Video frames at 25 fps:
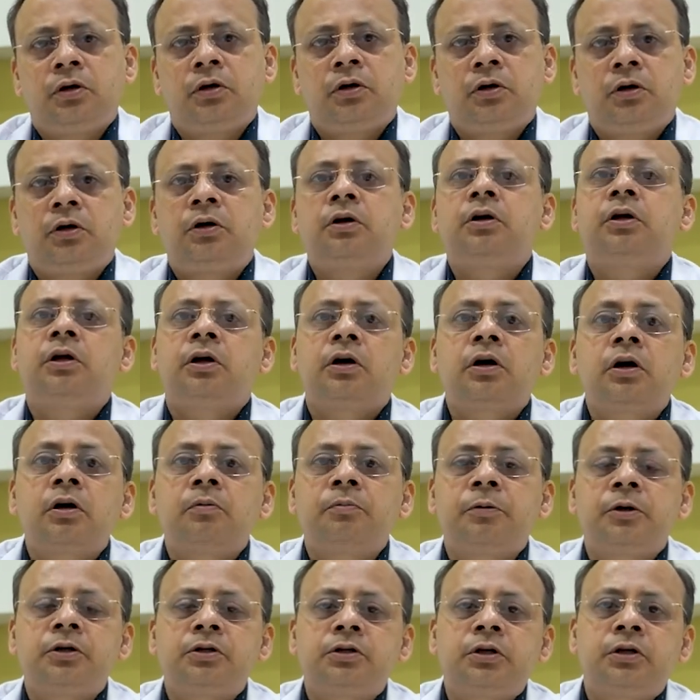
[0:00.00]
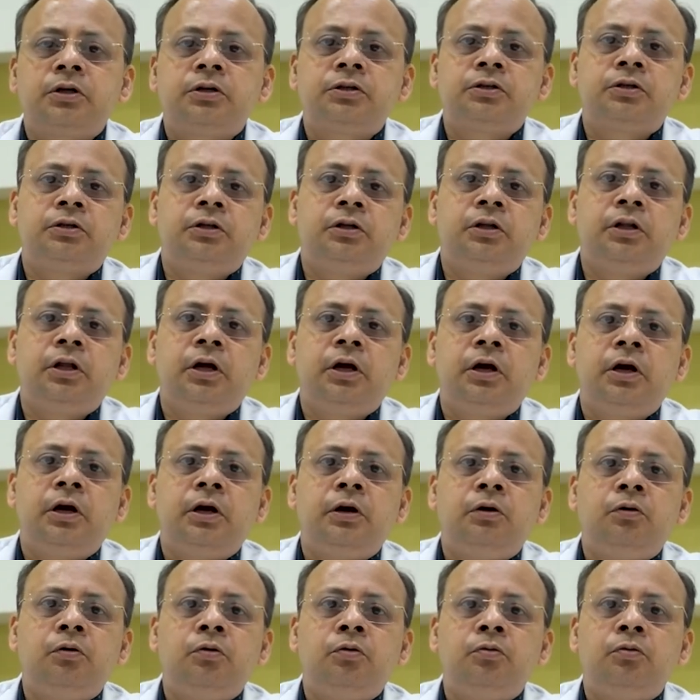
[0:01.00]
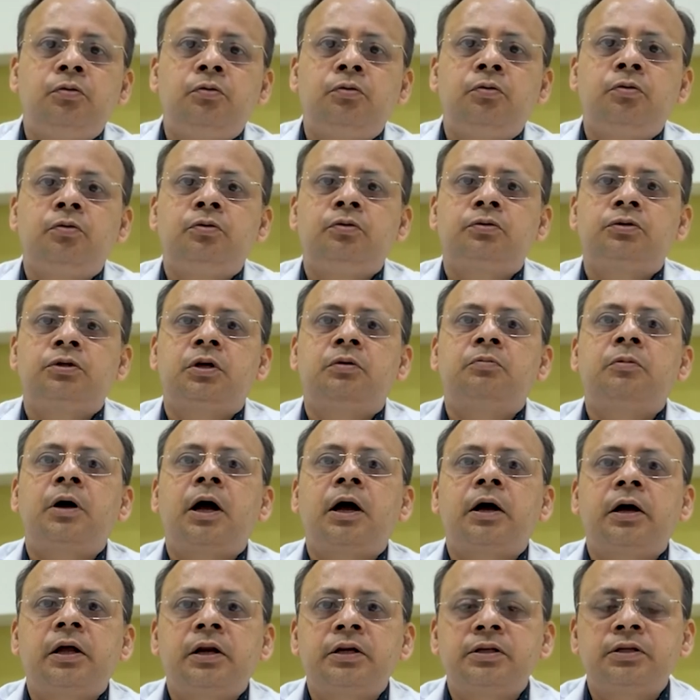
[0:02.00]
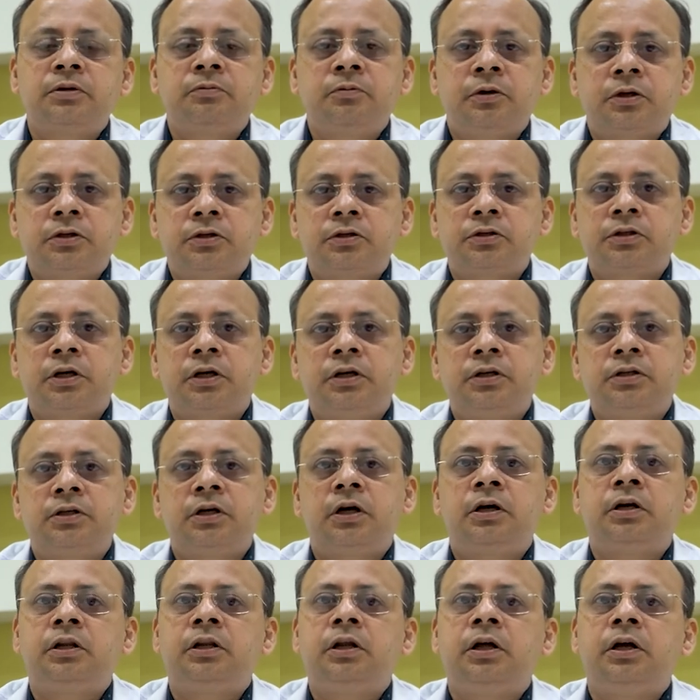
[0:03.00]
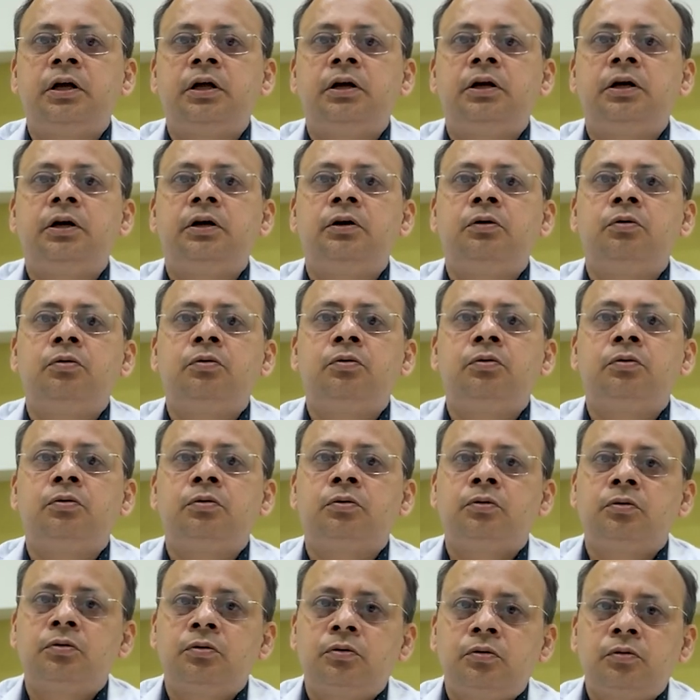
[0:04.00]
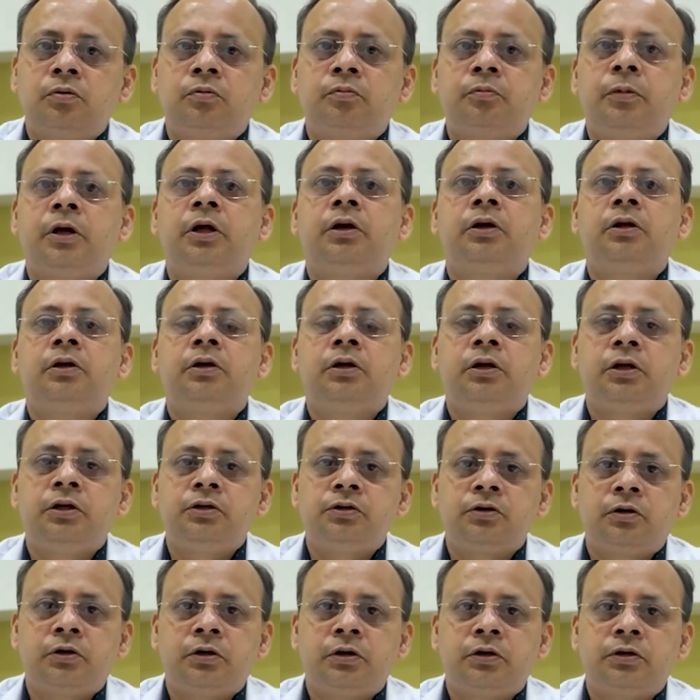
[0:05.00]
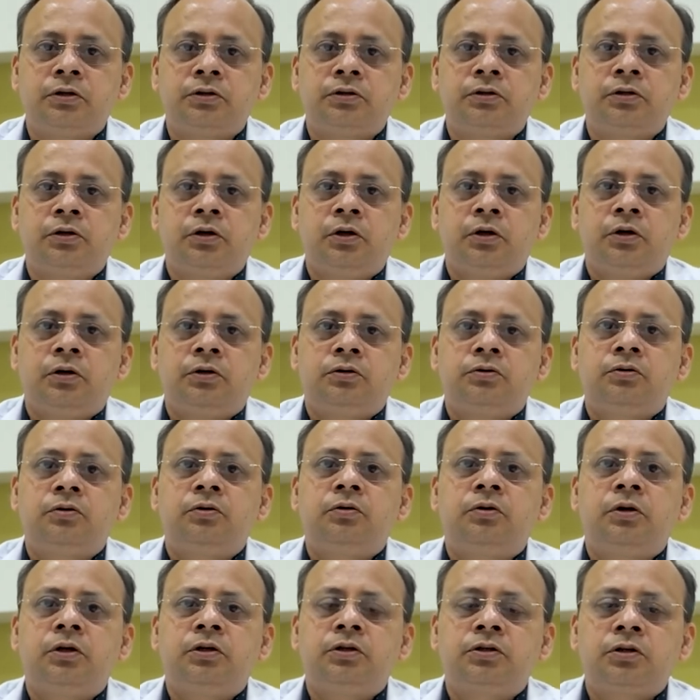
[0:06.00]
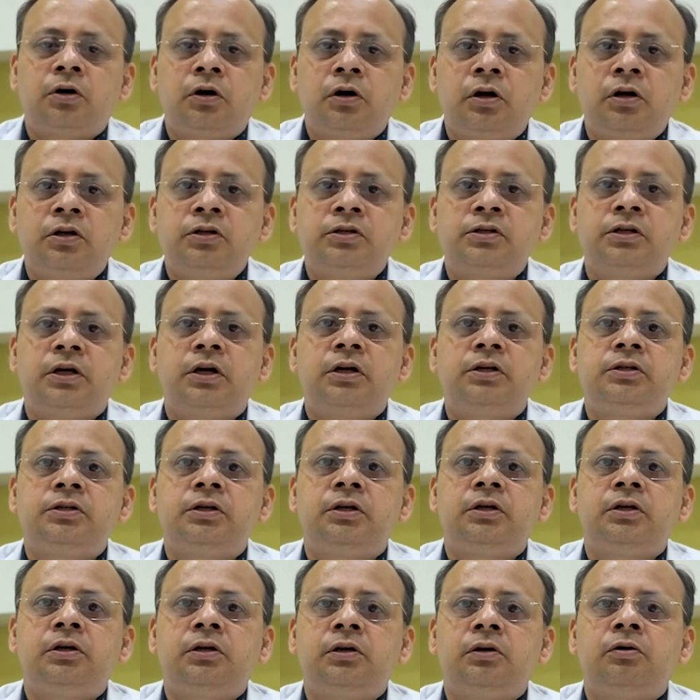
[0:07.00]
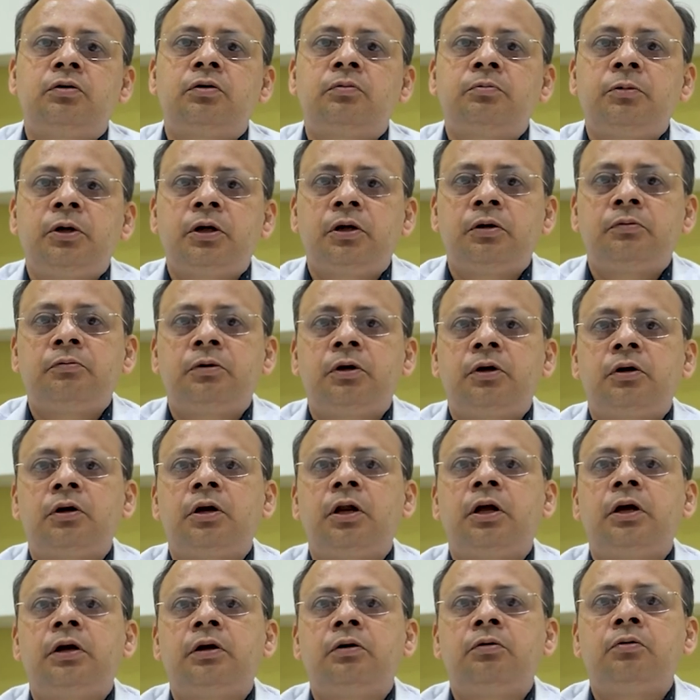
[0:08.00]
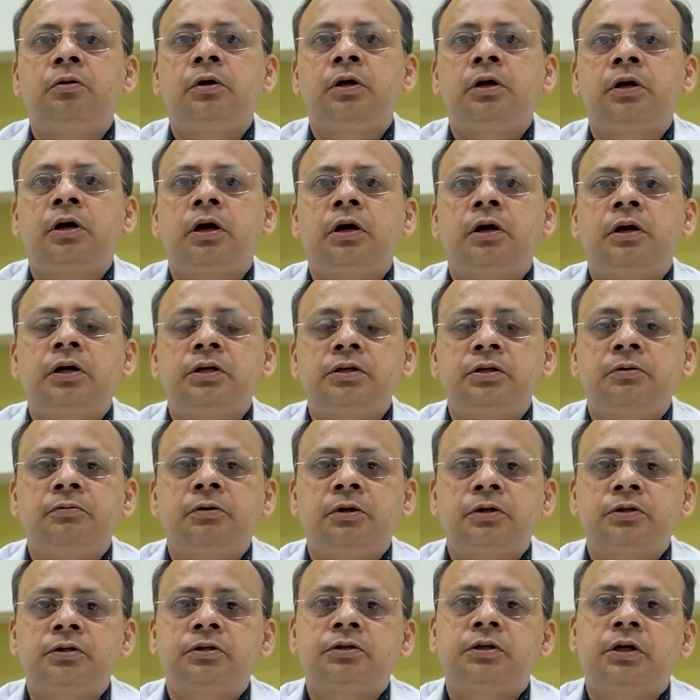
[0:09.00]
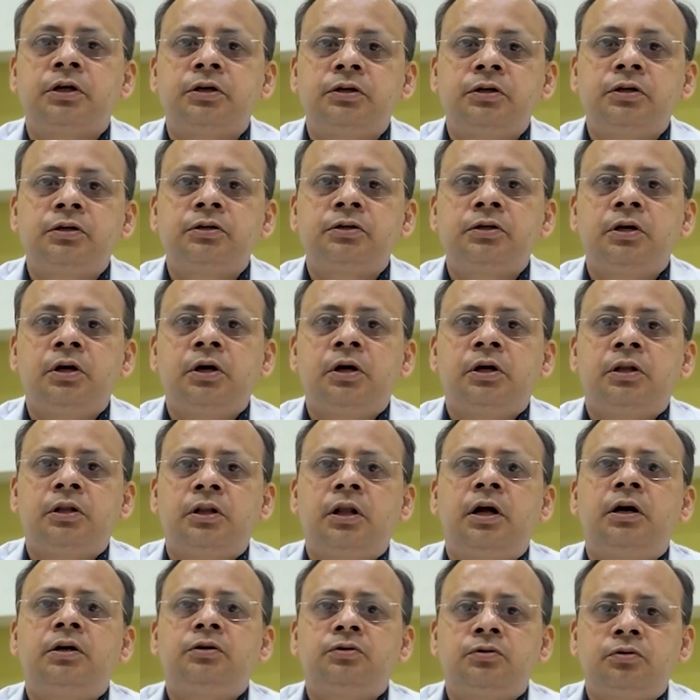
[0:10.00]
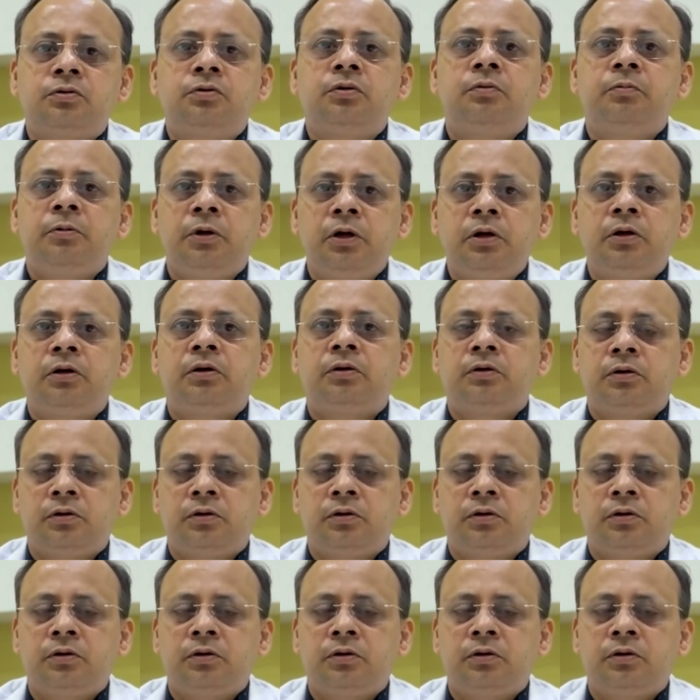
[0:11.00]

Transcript: younger patients, they do some aggressive exercise and they lead to pain in knee joints. So sudden change in your behavior like doing aggressive exercises, that should be